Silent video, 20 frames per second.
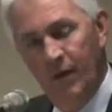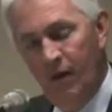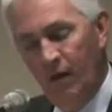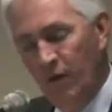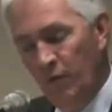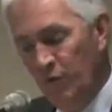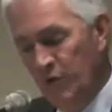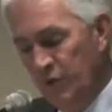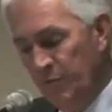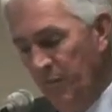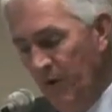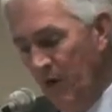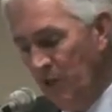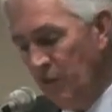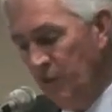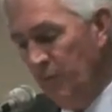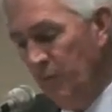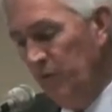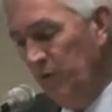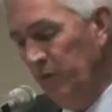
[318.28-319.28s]
Our
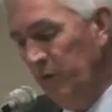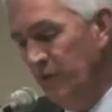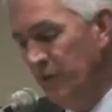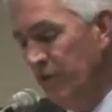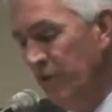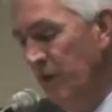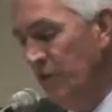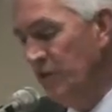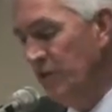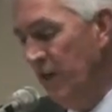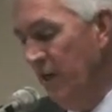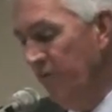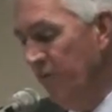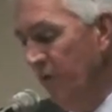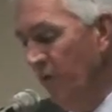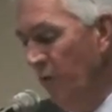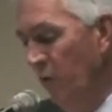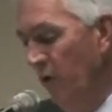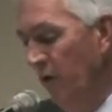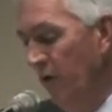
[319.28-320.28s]
responsibilities touch
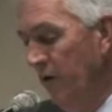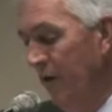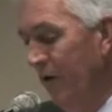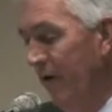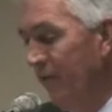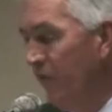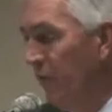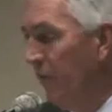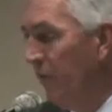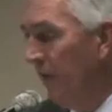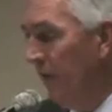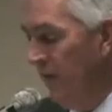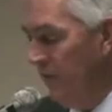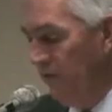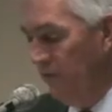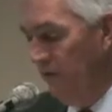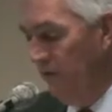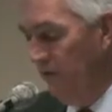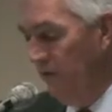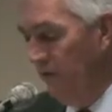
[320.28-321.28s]
everyone and every
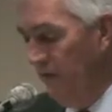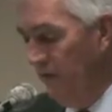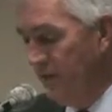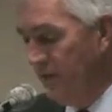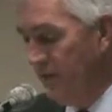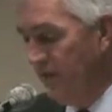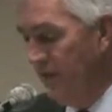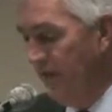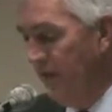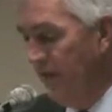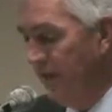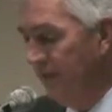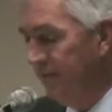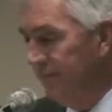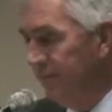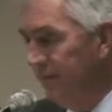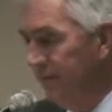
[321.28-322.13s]
place in our great state.